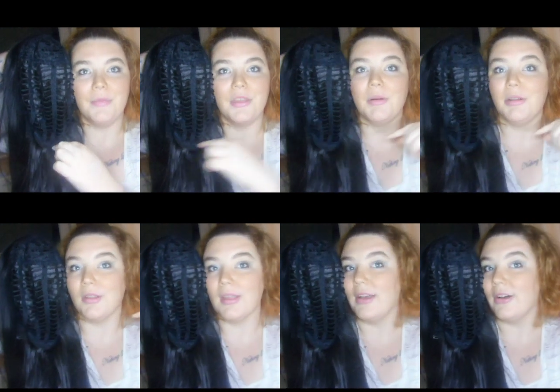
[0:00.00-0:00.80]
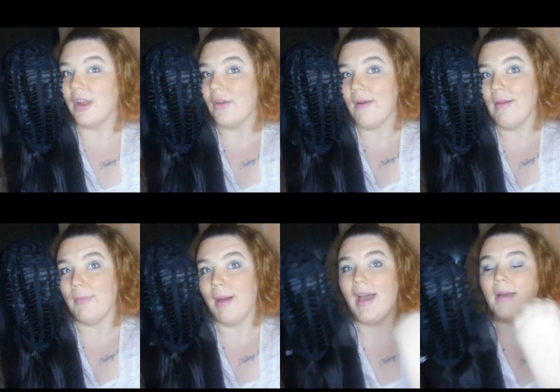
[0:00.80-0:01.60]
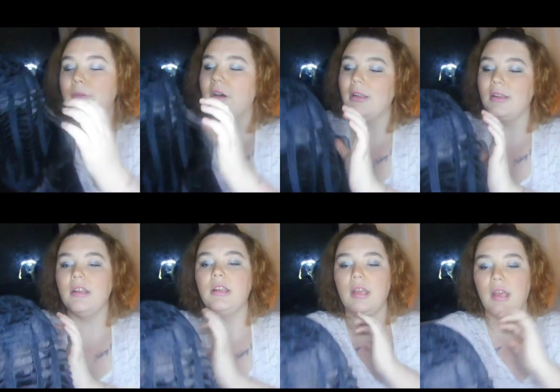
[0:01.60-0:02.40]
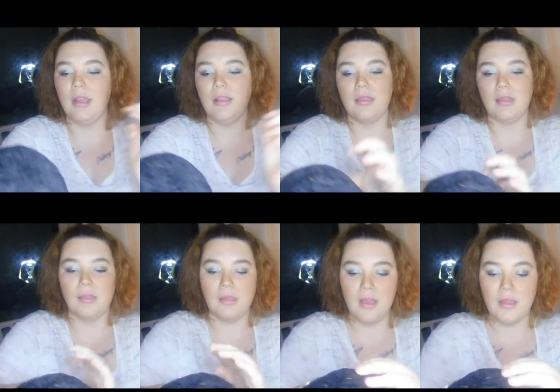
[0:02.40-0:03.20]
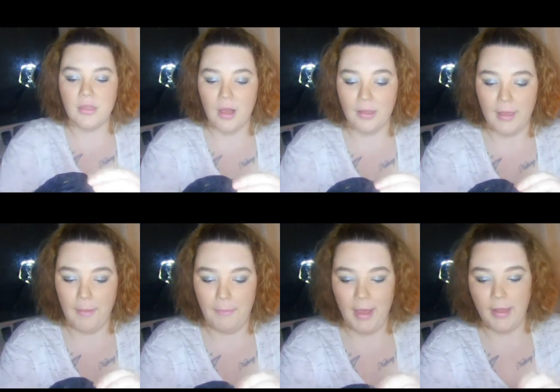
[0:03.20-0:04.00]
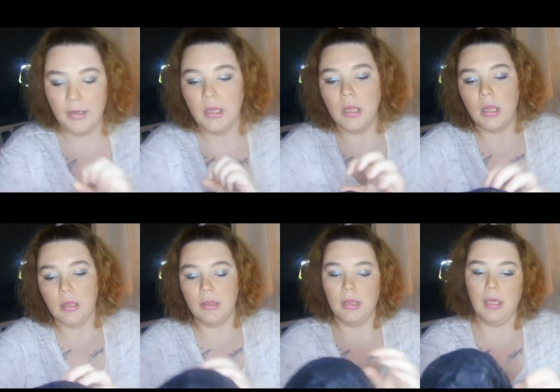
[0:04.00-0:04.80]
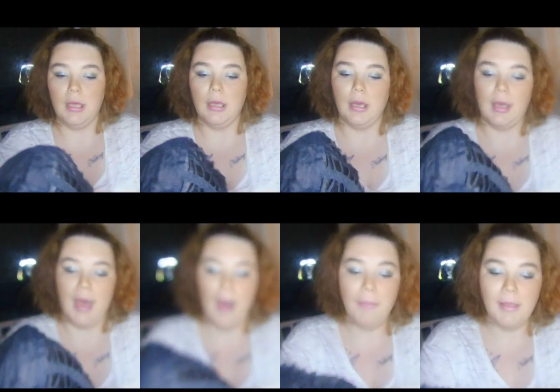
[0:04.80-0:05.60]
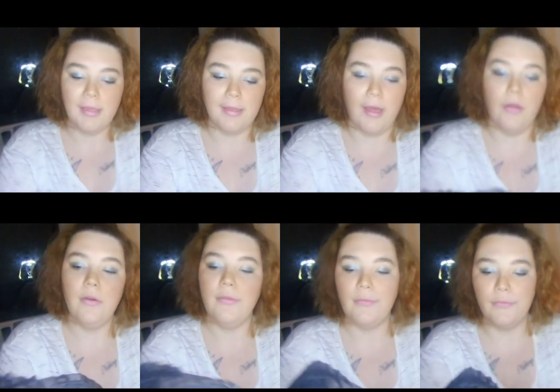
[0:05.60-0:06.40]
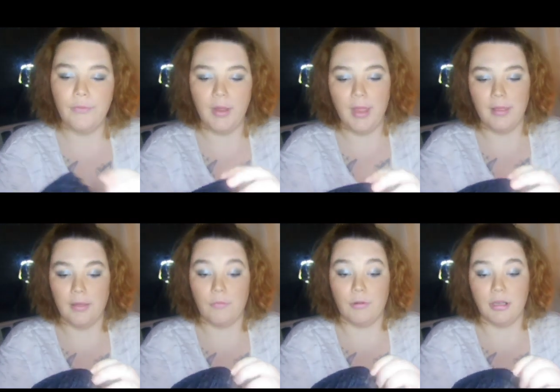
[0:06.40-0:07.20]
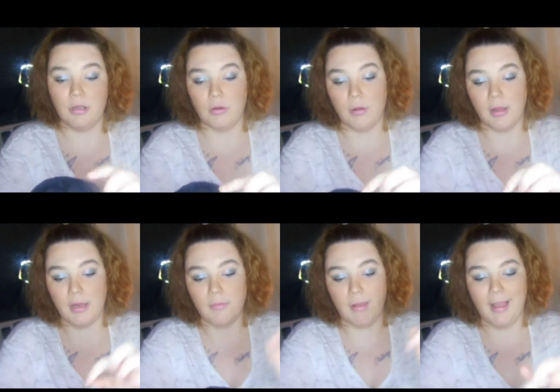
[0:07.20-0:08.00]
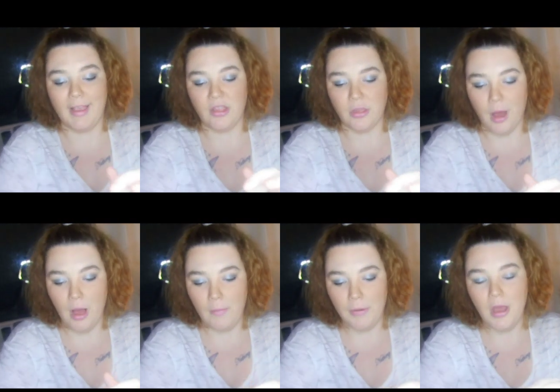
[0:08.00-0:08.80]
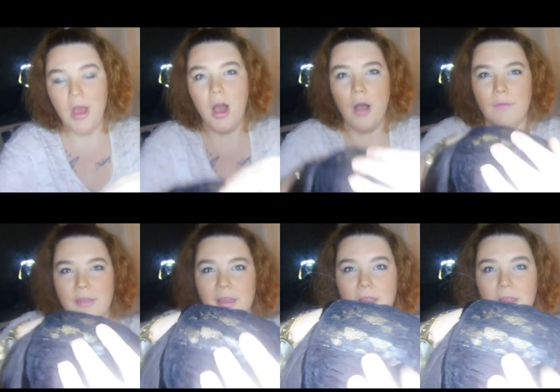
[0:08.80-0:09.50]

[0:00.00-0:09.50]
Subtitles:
So it does like cut off around the back, but it's not that bad. The cap itself is really good quality as well, like the top. Obviously,